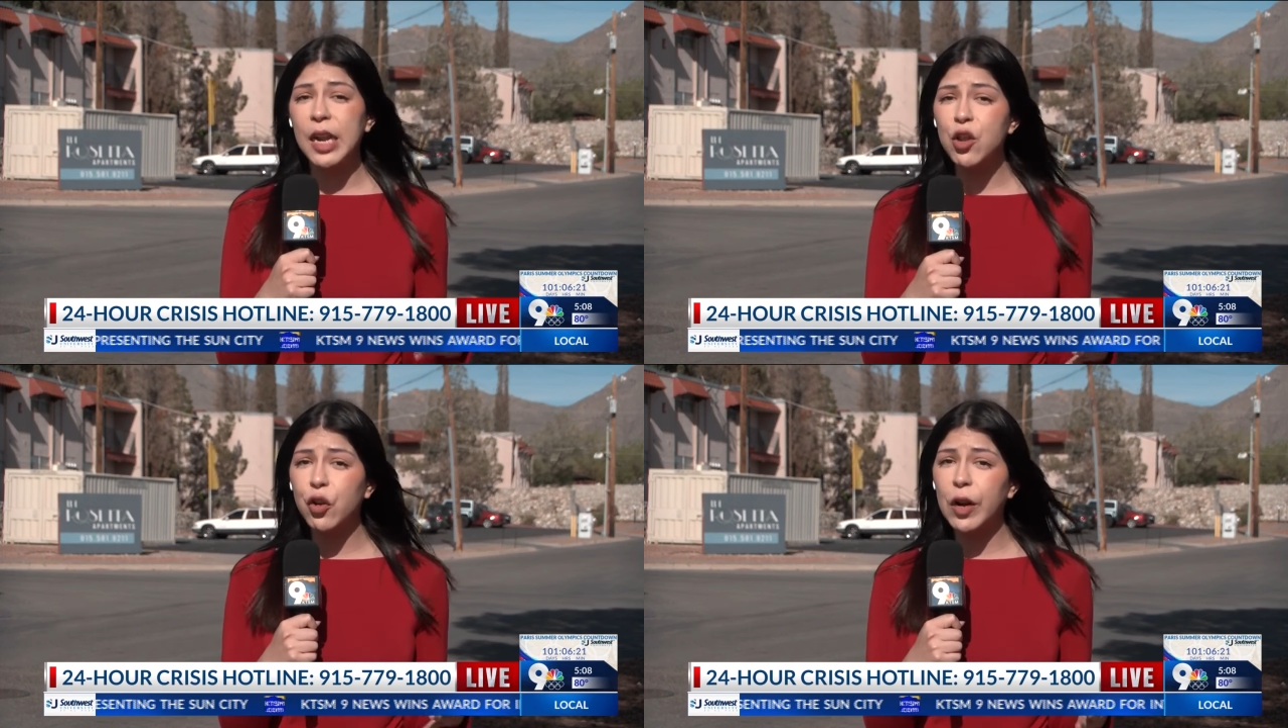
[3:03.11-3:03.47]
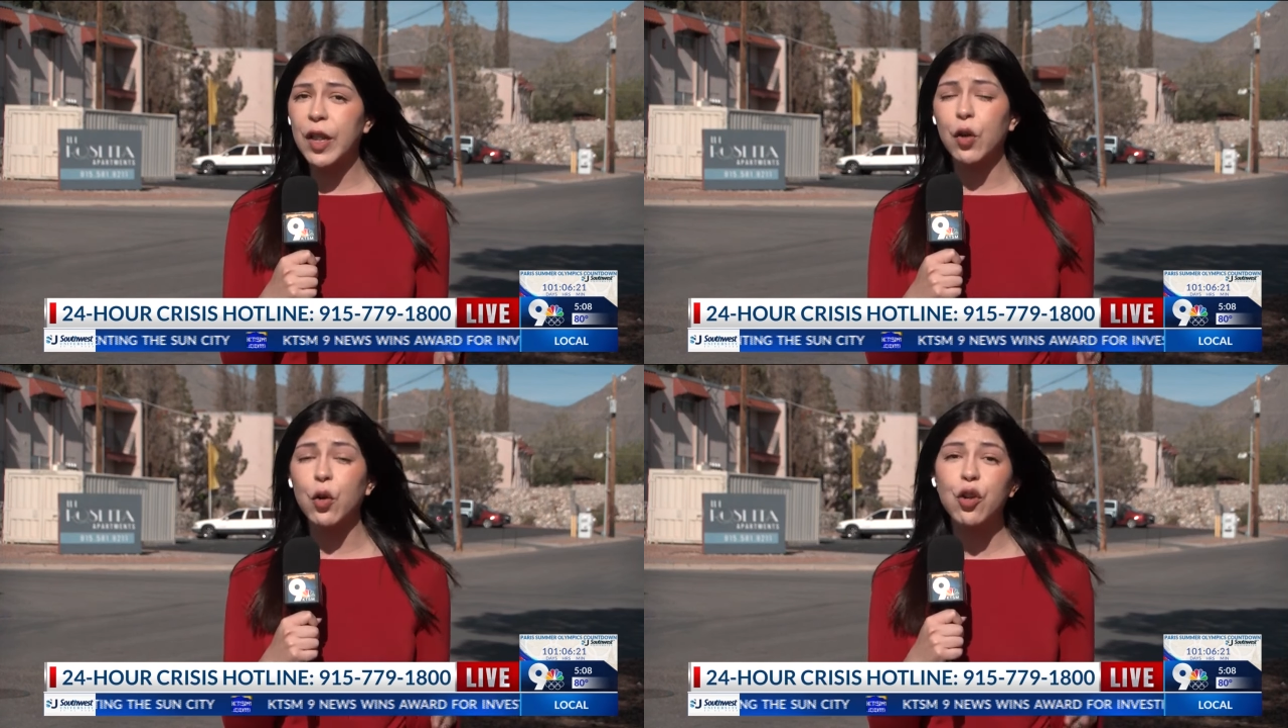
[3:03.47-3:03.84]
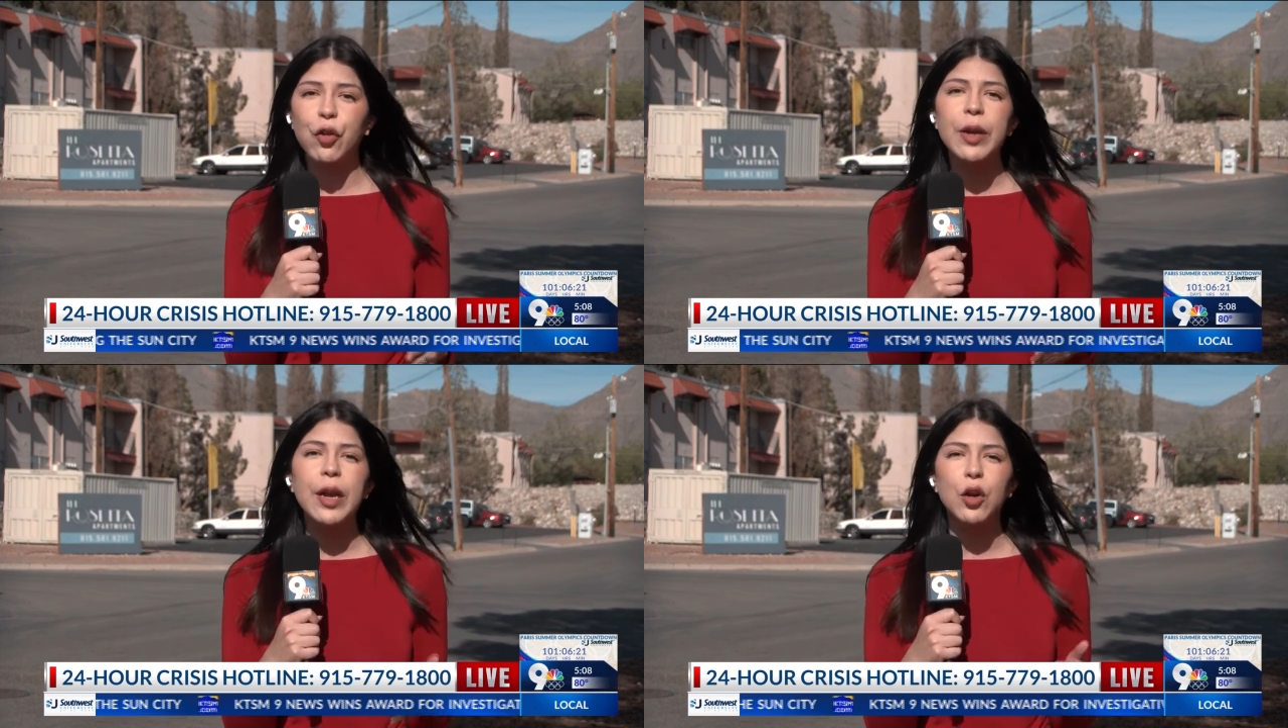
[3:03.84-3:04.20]
dangerous, or
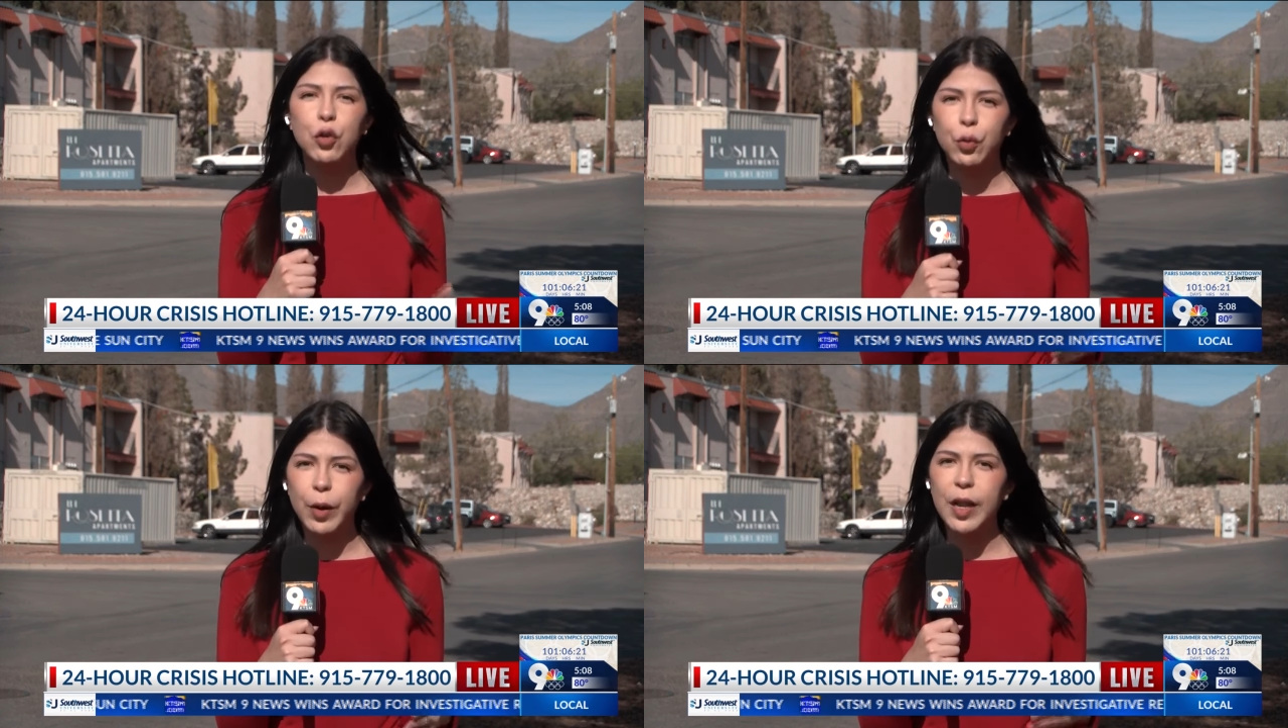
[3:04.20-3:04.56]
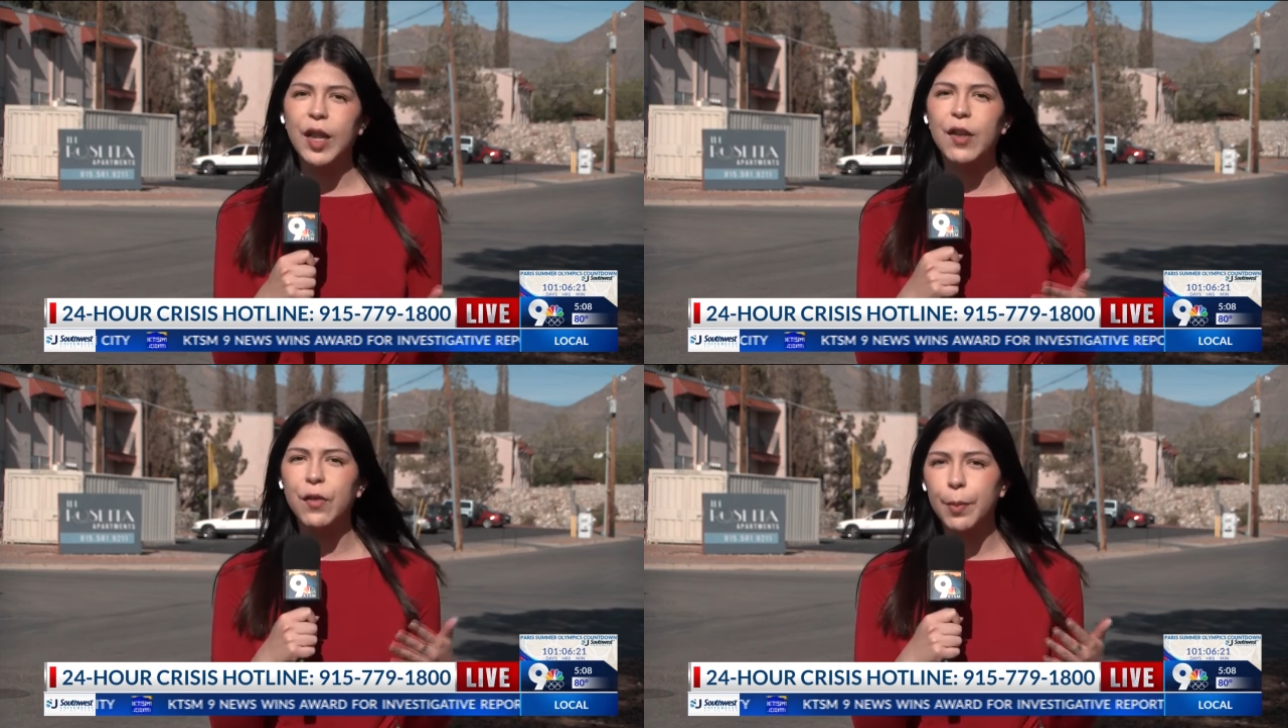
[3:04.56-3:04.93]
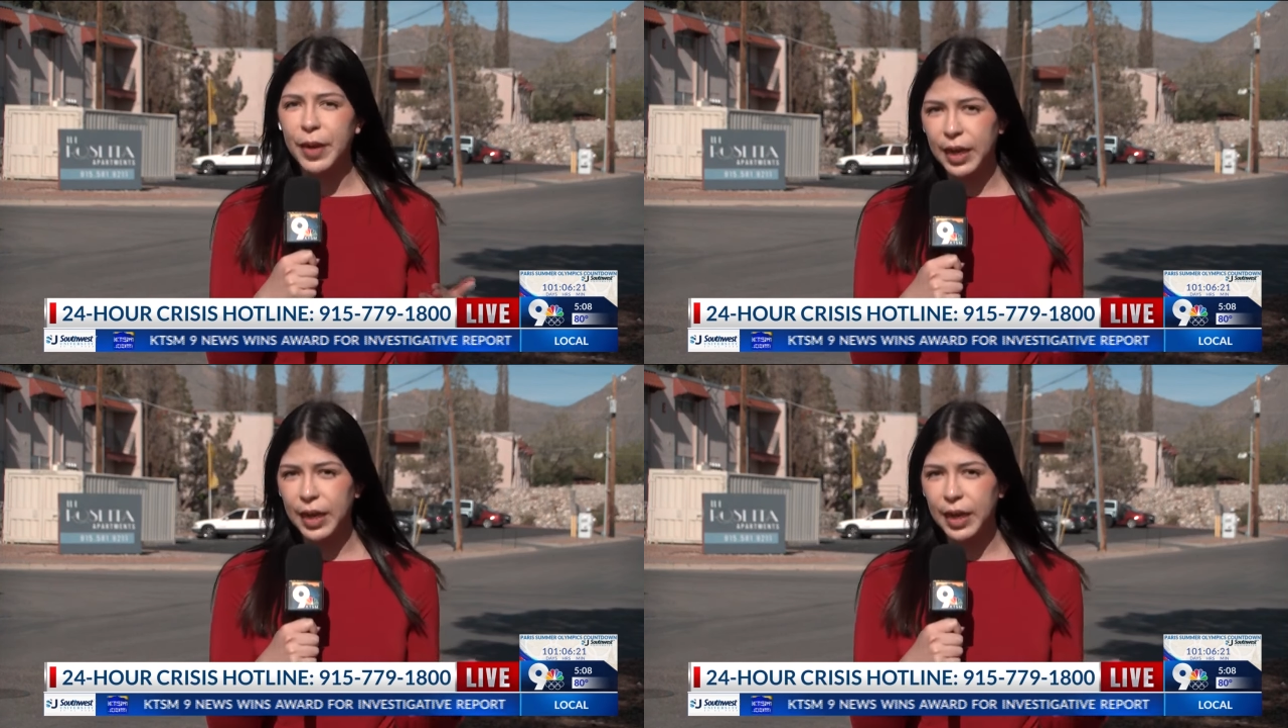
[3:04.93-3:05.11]
showing aggressive